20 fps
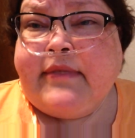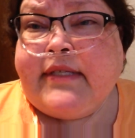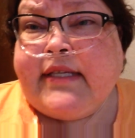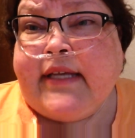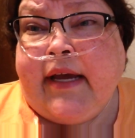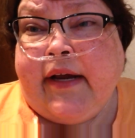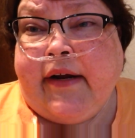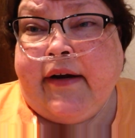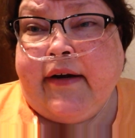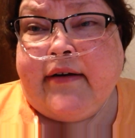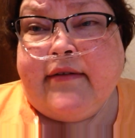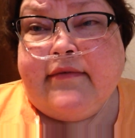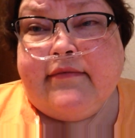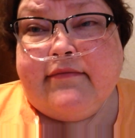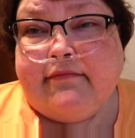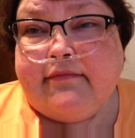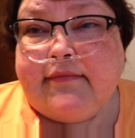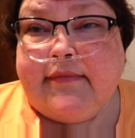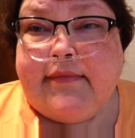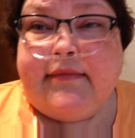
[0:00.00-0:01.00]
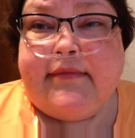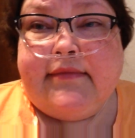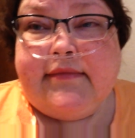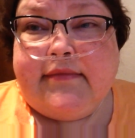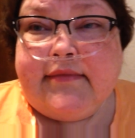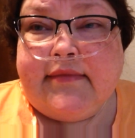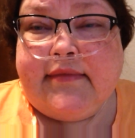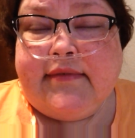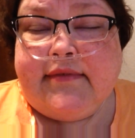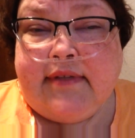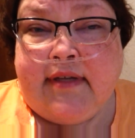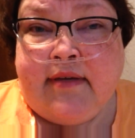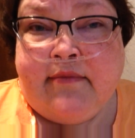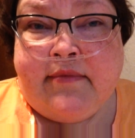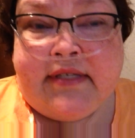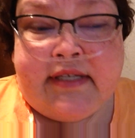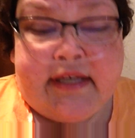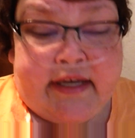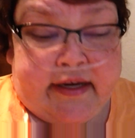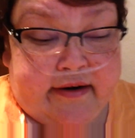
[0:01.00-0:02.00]
scared. I'm
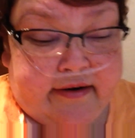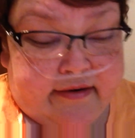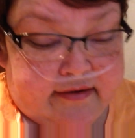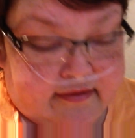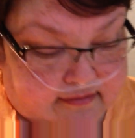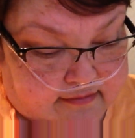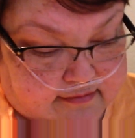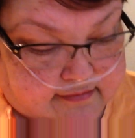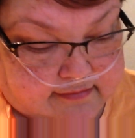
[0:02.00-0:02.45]
scared.